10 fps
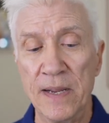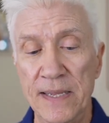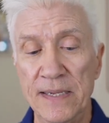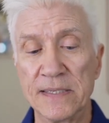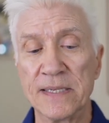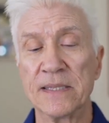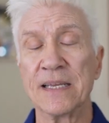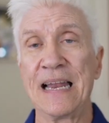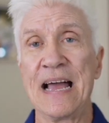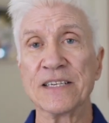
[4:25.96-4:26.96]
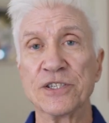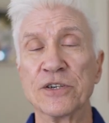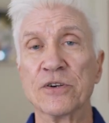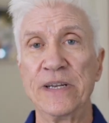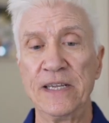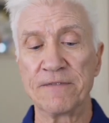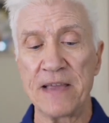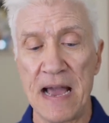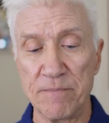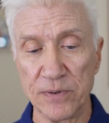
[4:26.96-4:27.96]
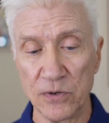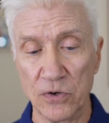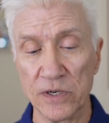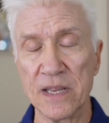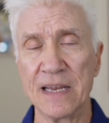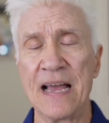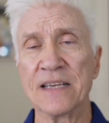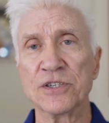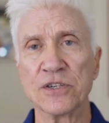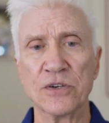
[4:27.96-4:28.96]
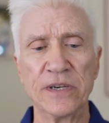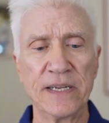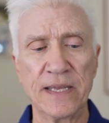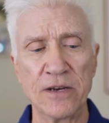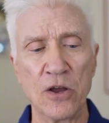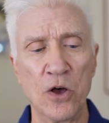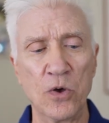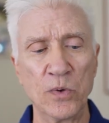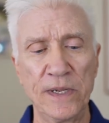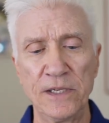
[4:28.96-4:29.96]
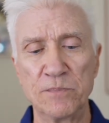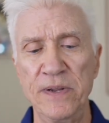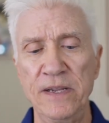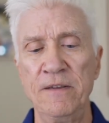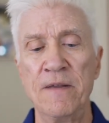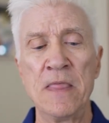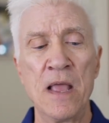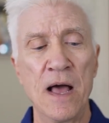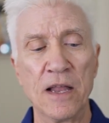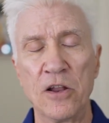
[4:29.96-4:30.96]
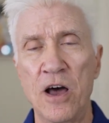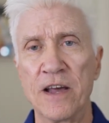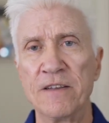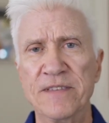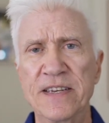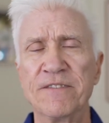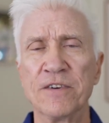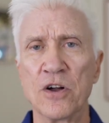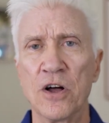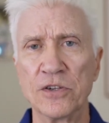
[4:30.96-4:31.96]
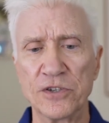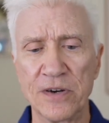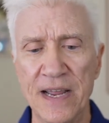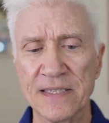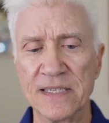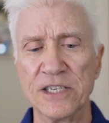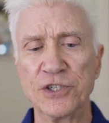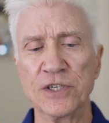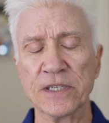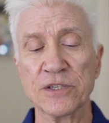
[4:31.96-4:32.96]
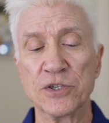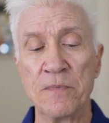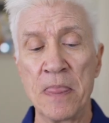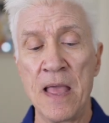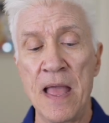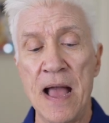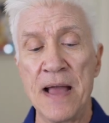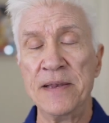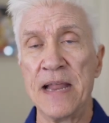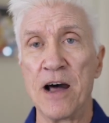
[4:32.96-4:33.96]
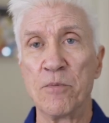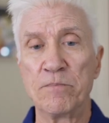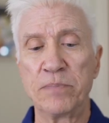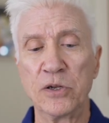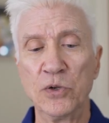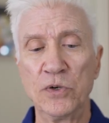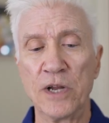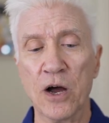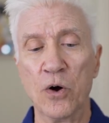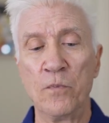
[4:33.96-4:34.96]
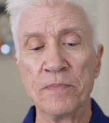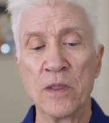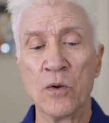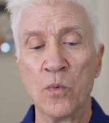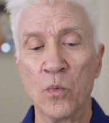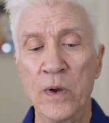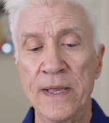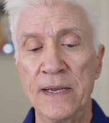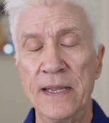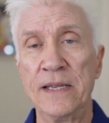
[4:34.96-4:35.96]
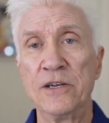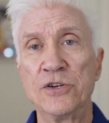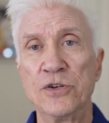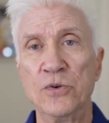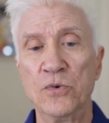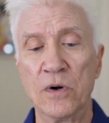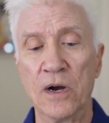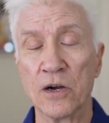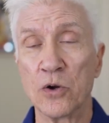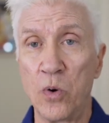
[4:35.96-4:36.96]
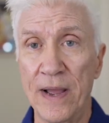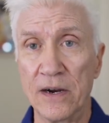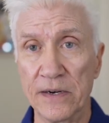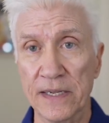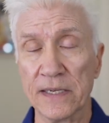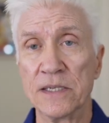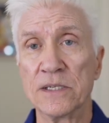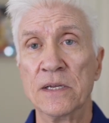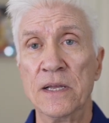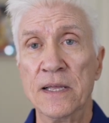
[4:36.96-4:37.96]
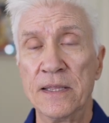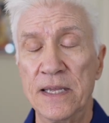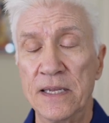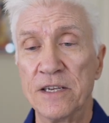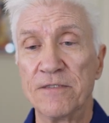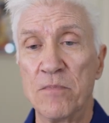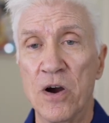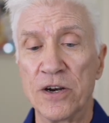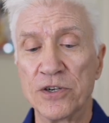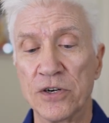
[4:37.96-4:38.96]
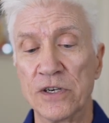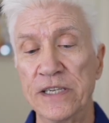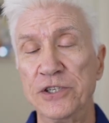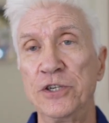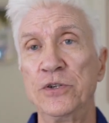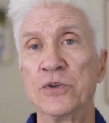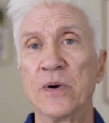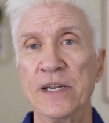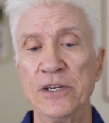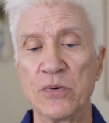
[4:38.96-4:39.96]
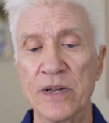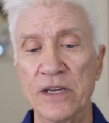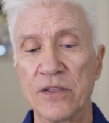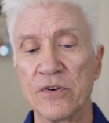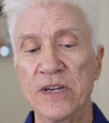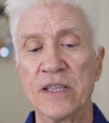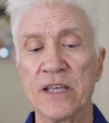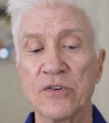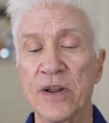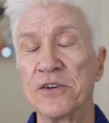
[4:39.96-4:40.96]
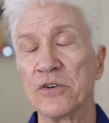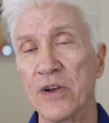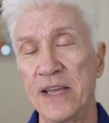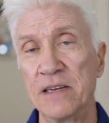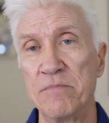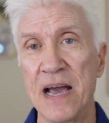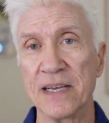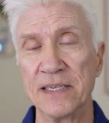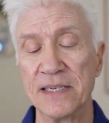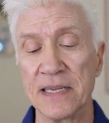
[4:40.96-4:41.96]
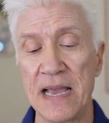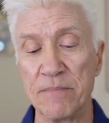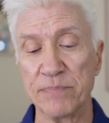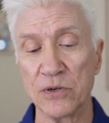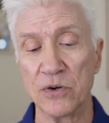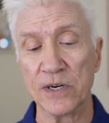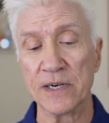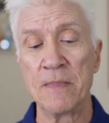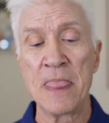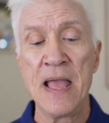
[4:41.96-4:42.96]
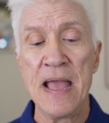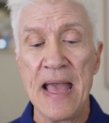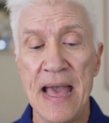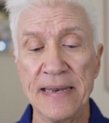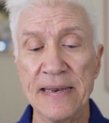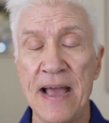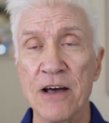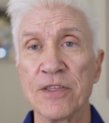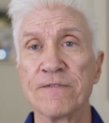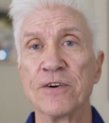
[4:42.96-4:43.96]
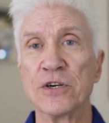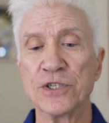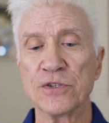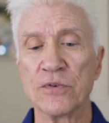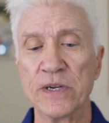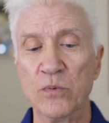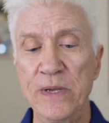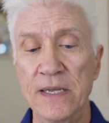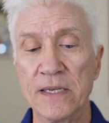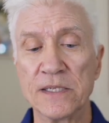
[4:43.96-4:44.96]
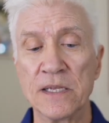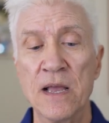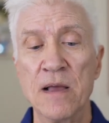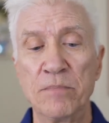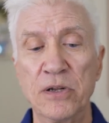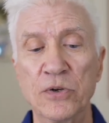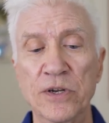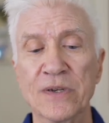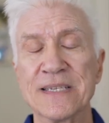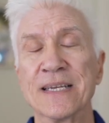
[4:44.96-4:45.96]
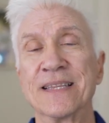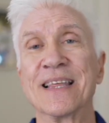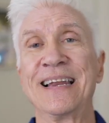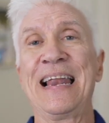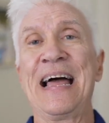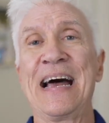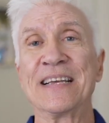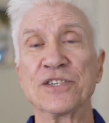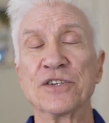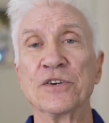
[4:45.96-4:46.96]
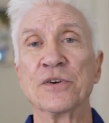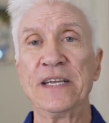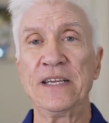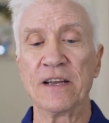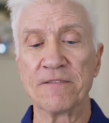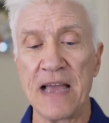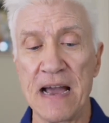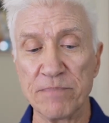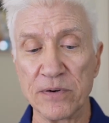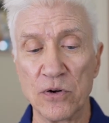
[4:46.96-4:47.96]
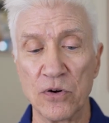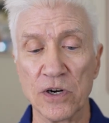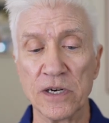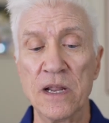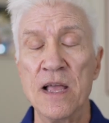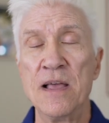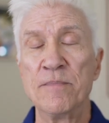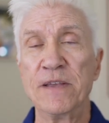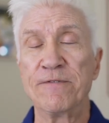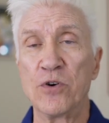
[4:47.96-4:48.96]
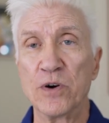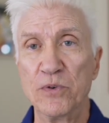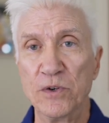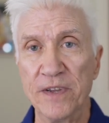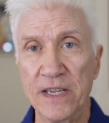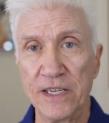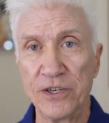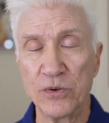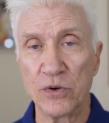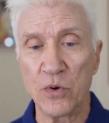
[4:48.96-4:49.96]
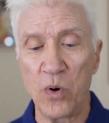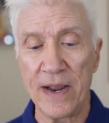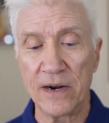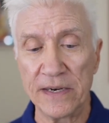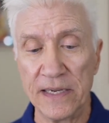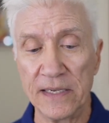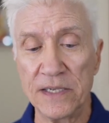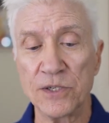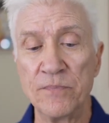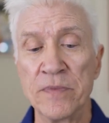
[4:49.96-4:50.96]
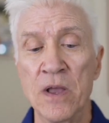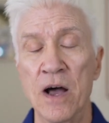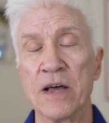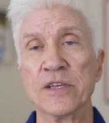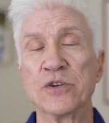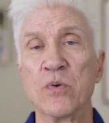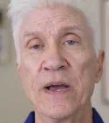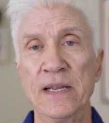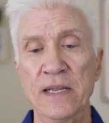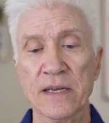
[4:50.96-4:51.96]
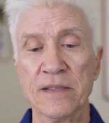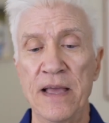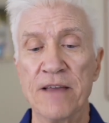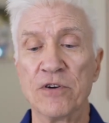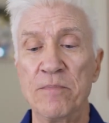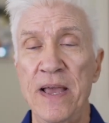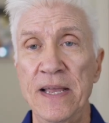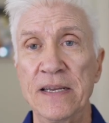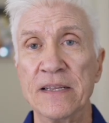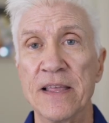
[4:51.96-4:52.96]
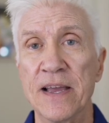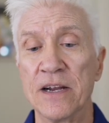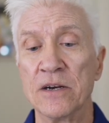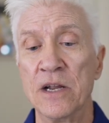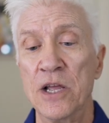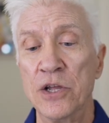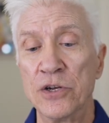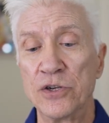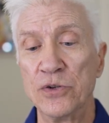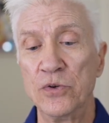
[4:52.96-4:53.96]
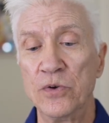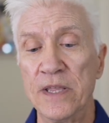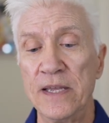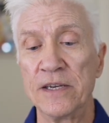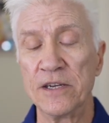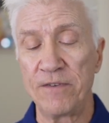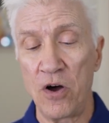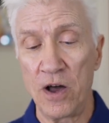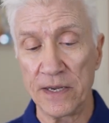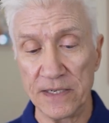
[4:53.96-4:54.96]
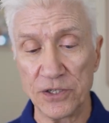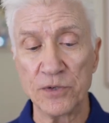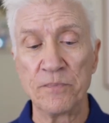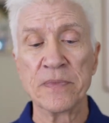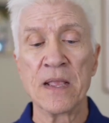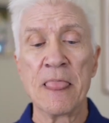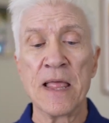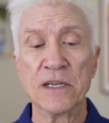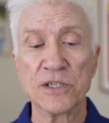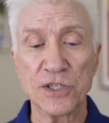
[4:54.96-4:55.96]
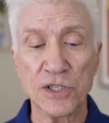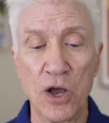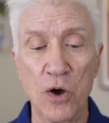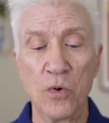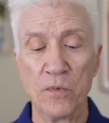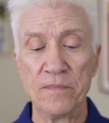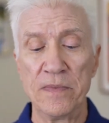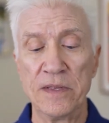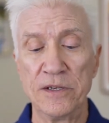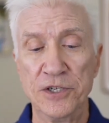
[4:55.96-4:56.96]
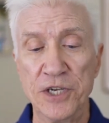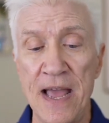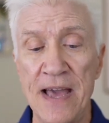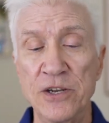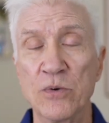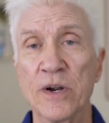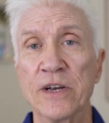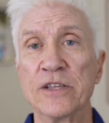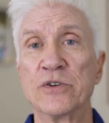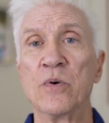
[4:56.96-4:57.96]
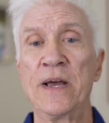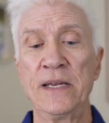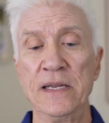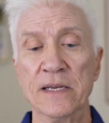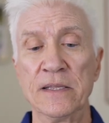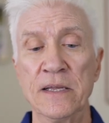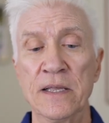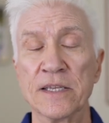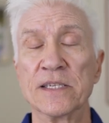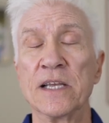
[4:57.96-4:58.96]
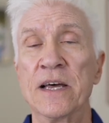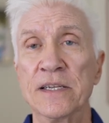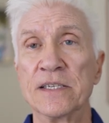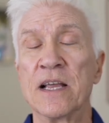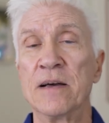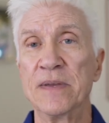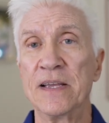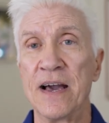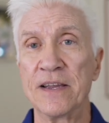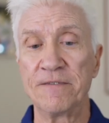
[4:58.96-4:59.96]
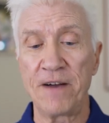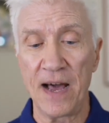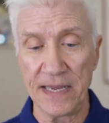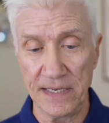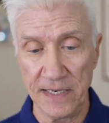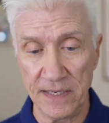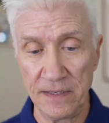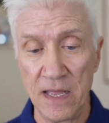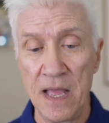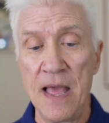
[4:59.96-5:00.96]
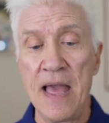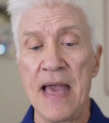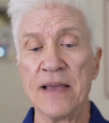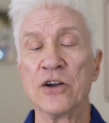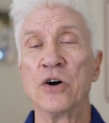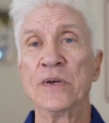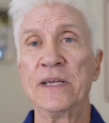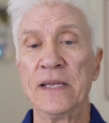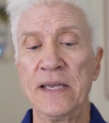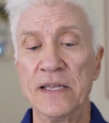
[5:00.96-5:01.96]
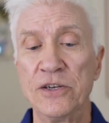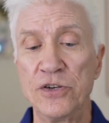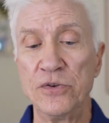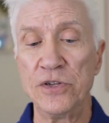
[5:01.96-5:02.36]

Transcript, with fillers: is at the last degree of Capricorn. The last degree can always be a lot of difficult transitions. Now, Pluto went into Aquarius the end of March, early June 2023, then retrograded back into Capricorn. And now, the first three weeks, Pluto is at the last degree of Capricorn before moving into Aquarius on the 20th and remaining there to the end of August. So, January the 20th, the sun is coming out of hiding and going into